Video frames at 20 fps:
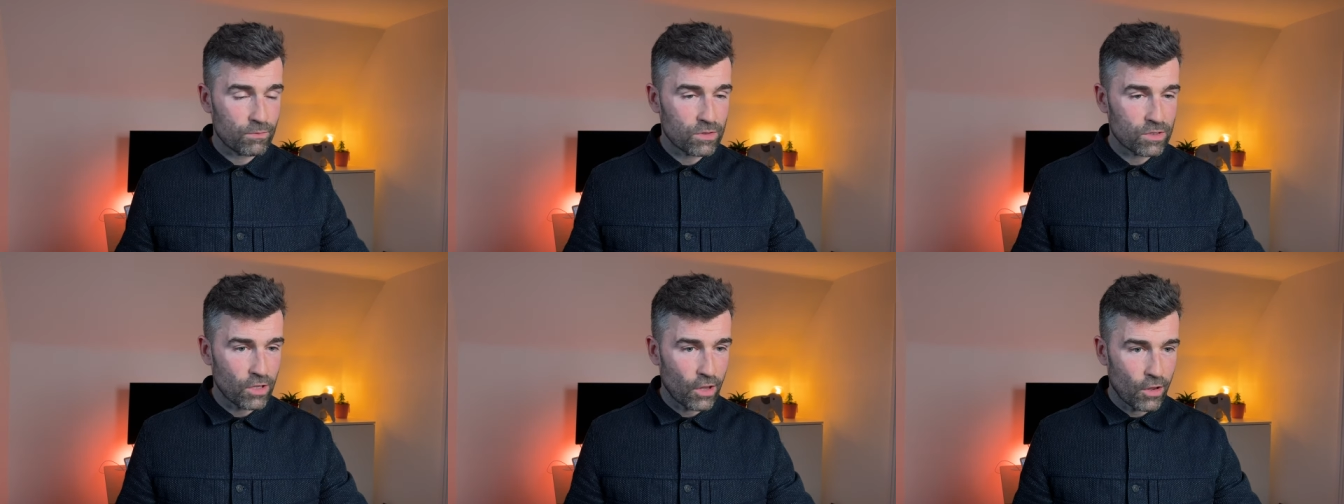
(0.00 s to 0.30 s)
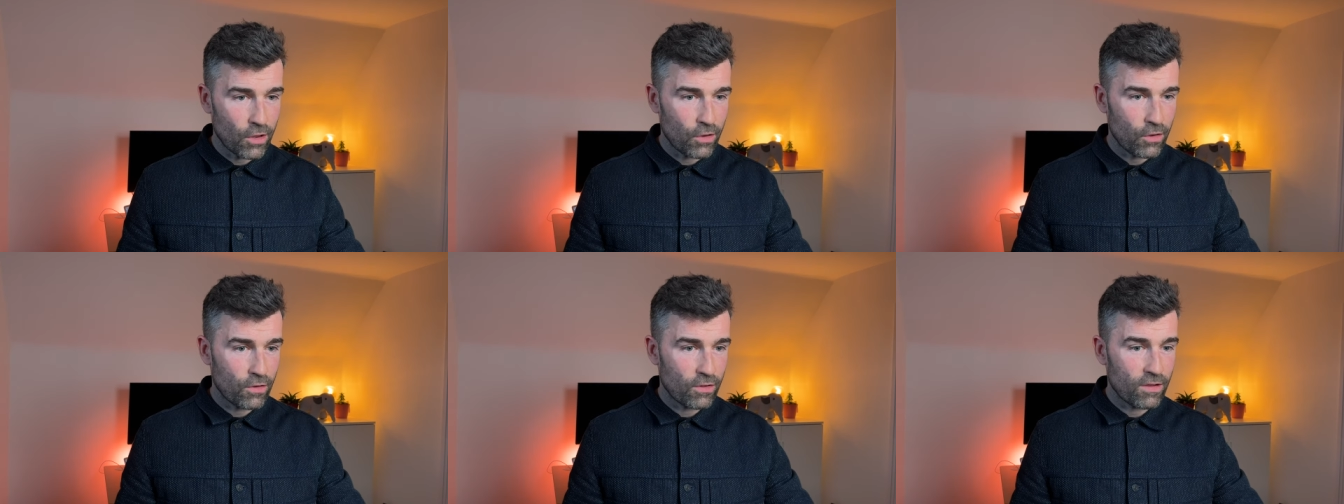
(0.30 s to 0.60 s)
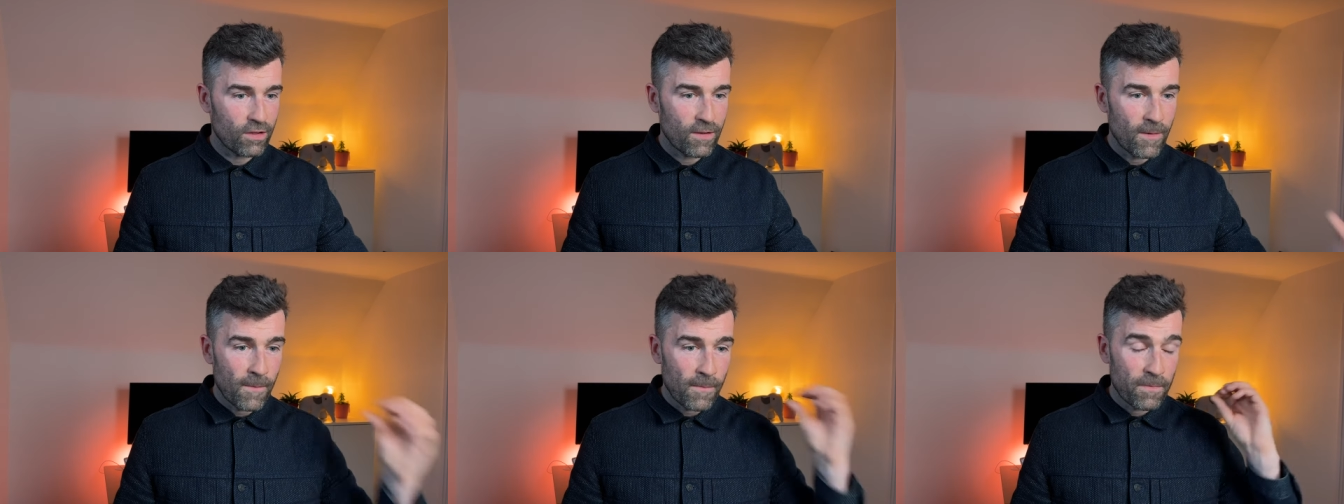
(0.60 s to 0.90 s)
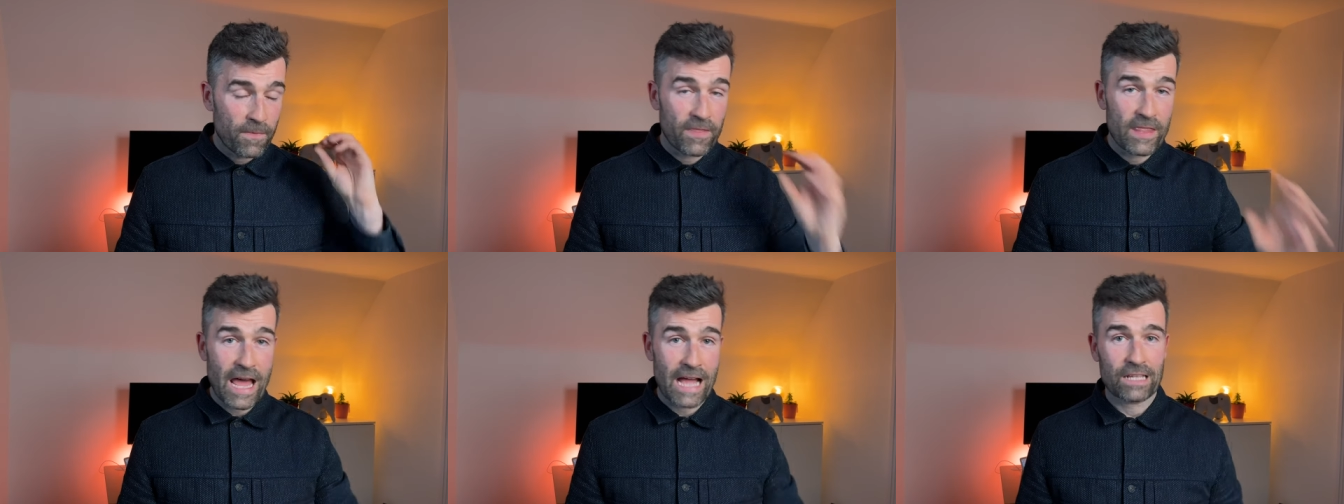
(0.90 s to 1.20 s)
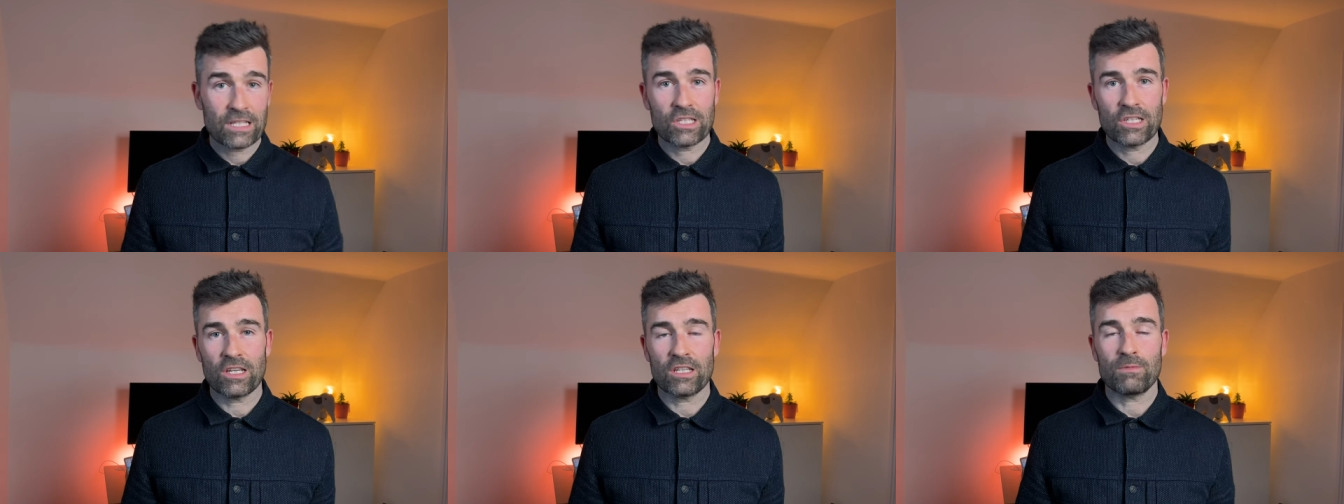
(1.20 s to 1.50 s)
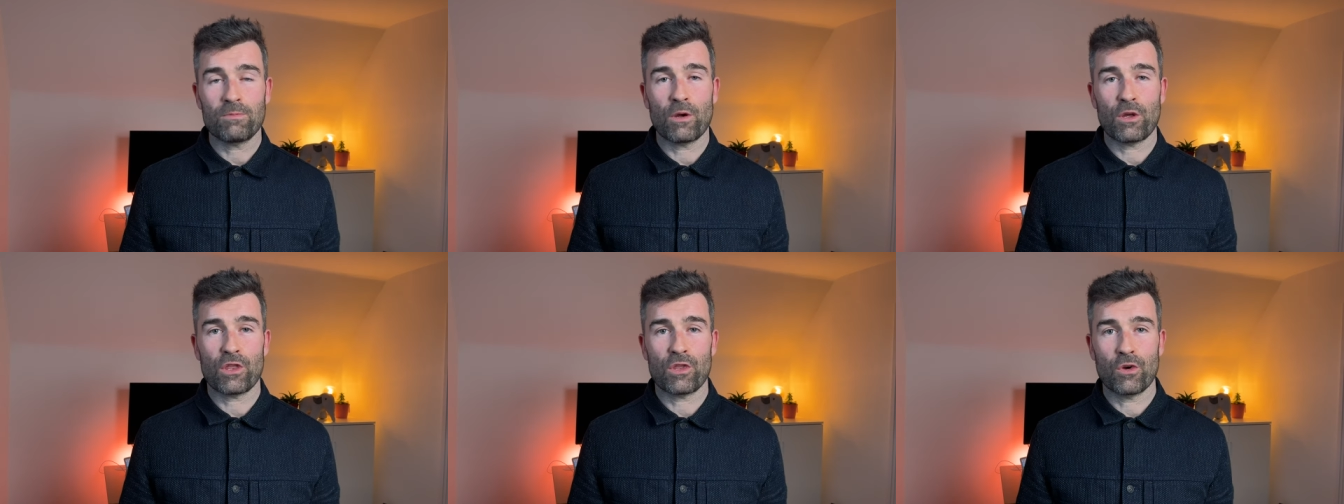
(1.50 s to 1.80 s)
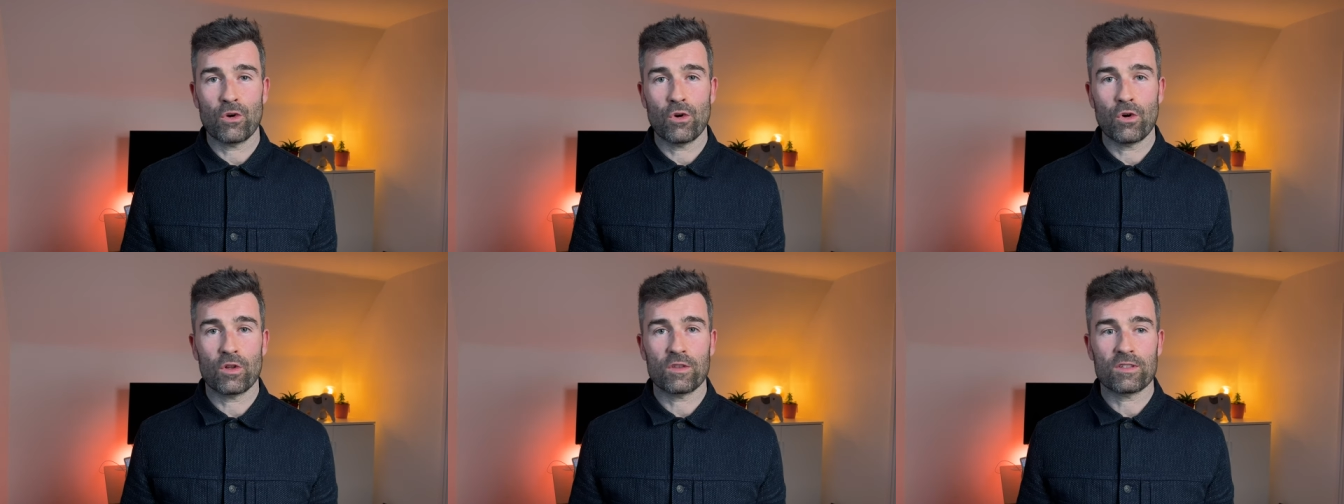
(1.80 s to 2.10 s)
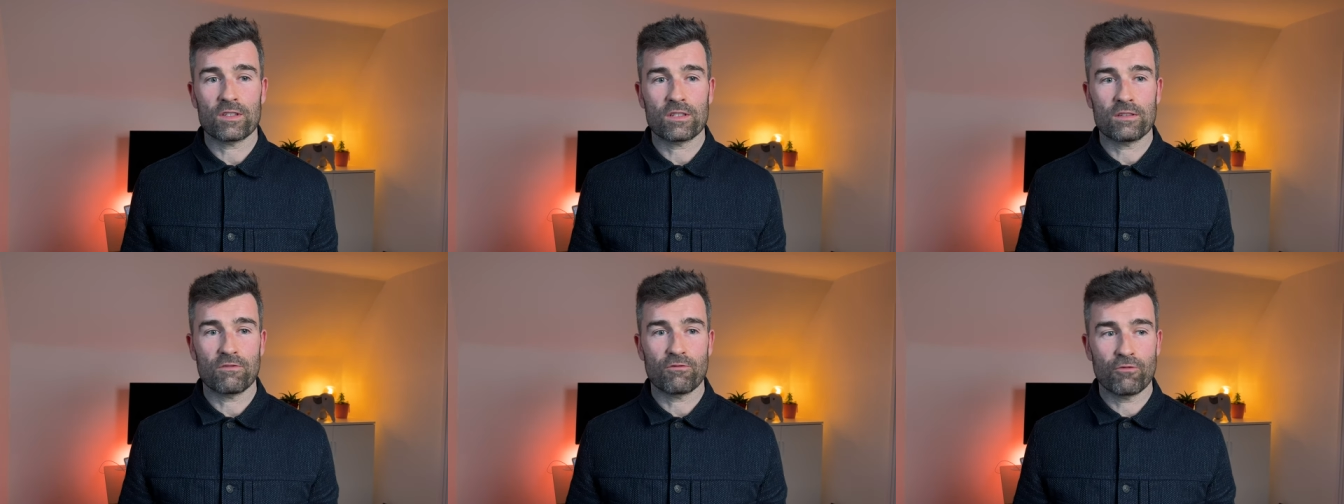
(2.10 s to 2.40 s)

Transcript: So that's just my thoughts.